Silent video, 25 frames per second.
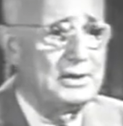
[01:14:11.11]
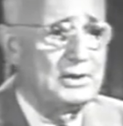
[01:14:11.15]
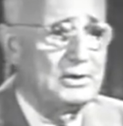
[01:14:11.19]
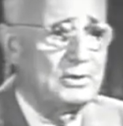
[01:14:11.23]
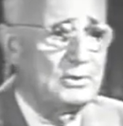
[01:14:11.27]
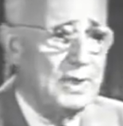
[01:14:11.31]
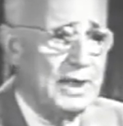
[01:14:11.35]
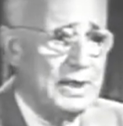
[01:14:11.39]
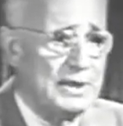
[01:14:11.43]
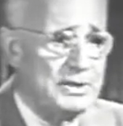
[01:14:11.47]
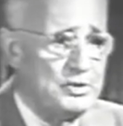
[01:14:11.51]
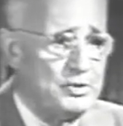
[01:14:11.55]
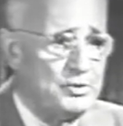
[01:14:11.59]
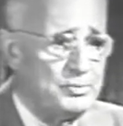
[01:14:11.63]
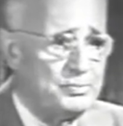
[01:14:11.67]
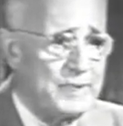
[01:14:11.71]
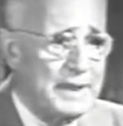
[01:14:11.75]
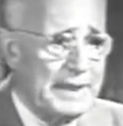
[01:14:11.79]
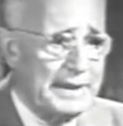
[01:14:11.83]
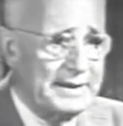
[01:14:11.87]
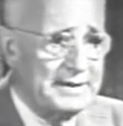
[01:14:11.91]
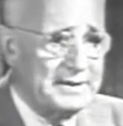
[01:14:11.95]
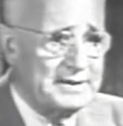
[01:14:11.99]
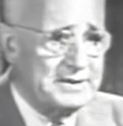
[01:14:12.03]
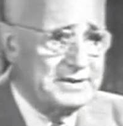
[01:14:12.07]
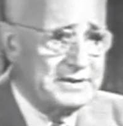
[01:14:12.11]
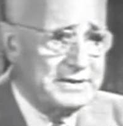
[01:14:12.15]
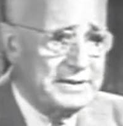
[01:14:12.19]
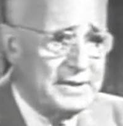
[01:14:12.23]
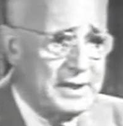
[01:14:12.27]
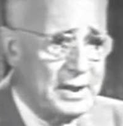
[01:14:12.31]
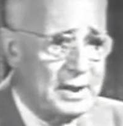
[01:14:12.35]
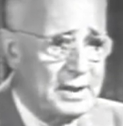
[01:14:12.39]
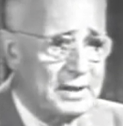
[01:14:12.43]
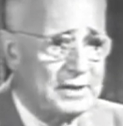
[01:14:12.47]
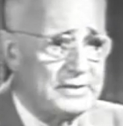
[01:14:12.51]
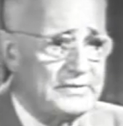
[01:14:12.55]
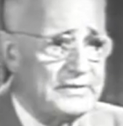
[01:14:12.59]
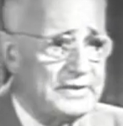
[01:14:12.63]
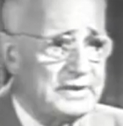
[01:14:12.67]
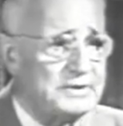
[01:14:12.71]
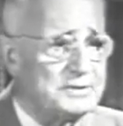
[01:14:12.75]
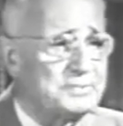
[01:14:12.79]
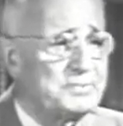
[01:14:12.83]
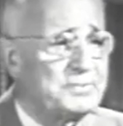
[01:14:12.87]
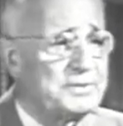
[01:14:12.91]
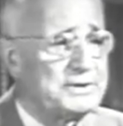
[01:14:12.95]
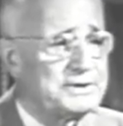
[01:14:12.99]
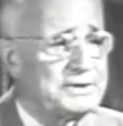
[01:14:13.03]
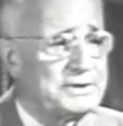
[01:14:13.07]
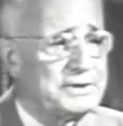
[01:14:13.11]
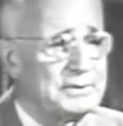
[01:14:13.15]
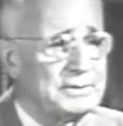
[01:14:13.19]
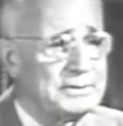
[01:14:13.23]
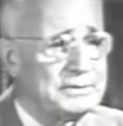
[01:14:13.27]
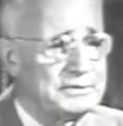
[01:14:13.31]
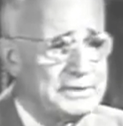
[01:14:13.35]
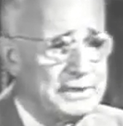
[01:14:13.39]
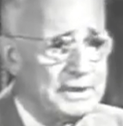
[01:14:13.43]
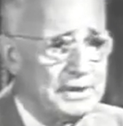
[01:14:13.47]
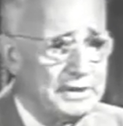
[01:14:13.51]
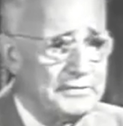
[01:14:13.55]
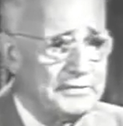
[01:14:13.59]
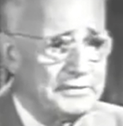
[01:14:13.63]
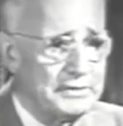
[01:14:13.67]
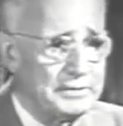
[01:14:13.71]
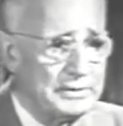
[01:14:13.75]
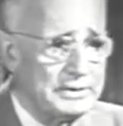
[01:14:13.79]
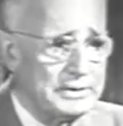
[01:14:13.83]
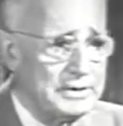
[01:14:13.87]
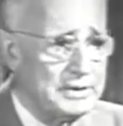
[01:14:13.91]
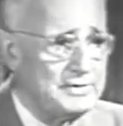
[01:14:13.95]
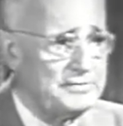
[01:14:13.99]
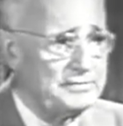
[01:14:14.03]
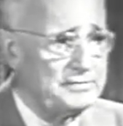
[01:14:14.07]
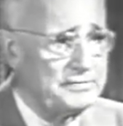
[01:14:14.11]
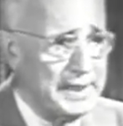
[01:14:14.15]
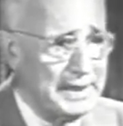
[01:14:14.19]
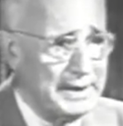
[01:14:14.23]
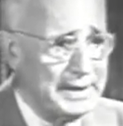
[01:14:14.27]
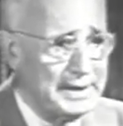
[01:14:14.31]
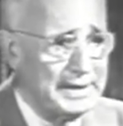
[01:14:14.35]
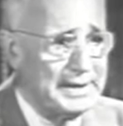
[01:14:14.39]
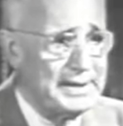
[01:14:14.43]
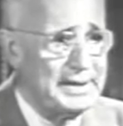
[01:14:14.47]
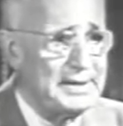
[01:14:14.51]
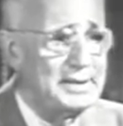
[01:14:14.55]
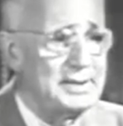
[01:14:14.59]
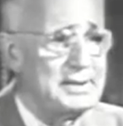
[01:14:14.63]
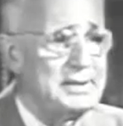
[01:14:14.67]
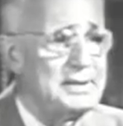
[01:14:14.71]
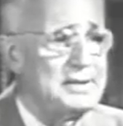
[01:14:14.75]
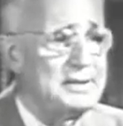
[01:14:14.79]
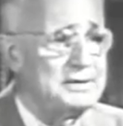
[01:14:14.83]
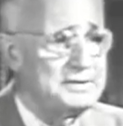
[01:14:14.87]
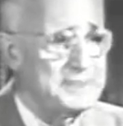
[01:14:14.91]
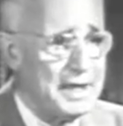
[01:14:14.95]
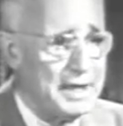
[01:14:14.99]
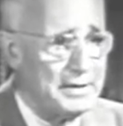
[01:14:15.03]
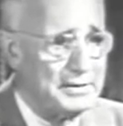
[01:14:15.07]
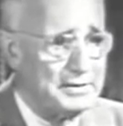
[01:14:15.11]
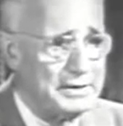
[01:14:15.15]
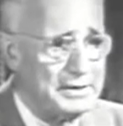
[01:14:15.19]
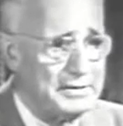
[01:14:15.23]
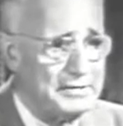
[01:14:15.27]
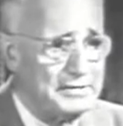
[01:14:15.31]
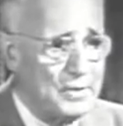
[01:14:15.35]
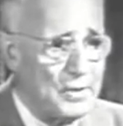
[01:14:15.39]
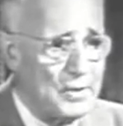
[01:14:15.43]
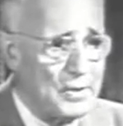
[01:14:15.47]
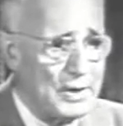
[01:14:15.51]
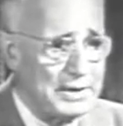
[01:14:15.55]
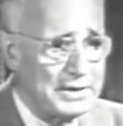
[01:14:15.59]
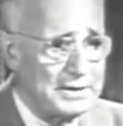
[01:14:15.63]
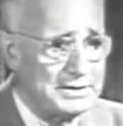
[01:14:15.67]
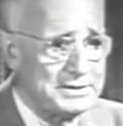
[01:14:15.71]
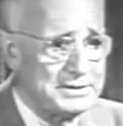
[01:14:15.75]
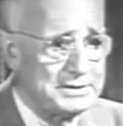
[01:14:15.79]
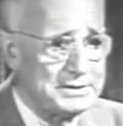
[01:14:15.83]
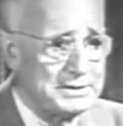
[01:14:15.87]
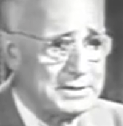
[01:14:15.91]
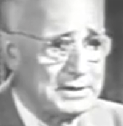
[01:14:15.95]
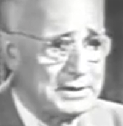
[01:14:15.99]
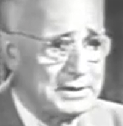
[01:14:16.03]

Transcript: while you practice the art of expressing yourself through a friendly sounding voice.